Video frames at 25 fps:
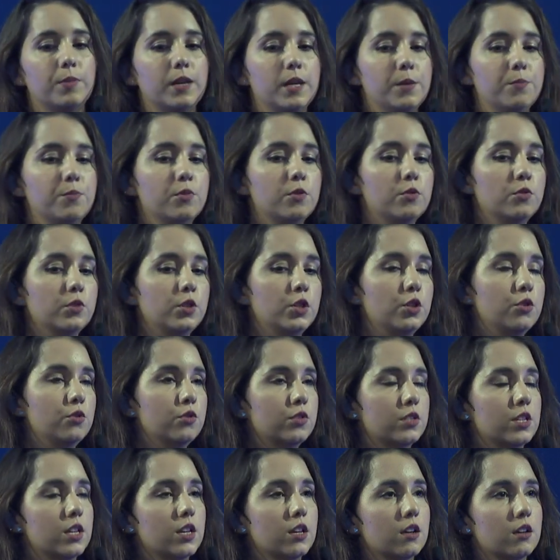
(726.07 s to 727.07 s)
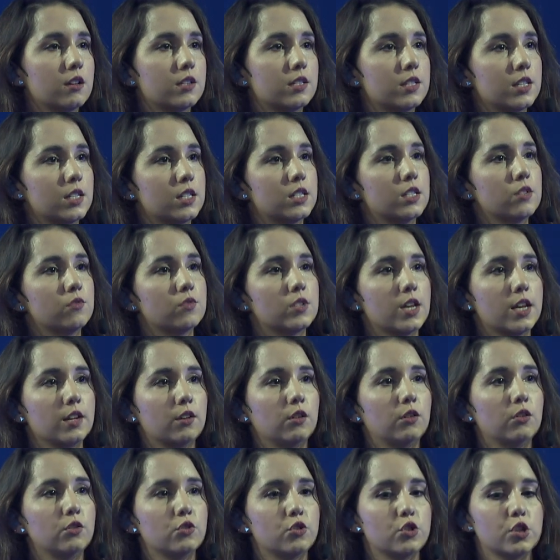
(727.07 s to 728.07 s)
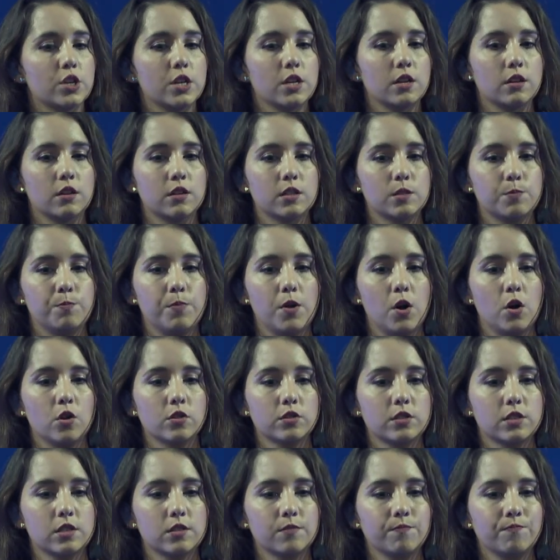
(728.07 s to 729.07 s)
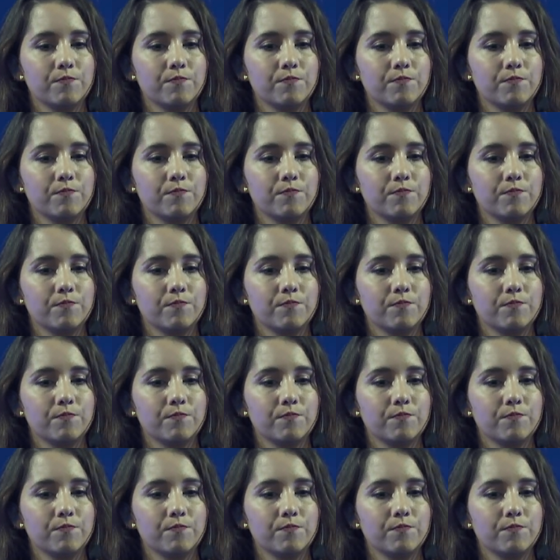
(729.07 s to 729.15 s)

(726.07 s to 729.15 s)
people using assistive technology as bots.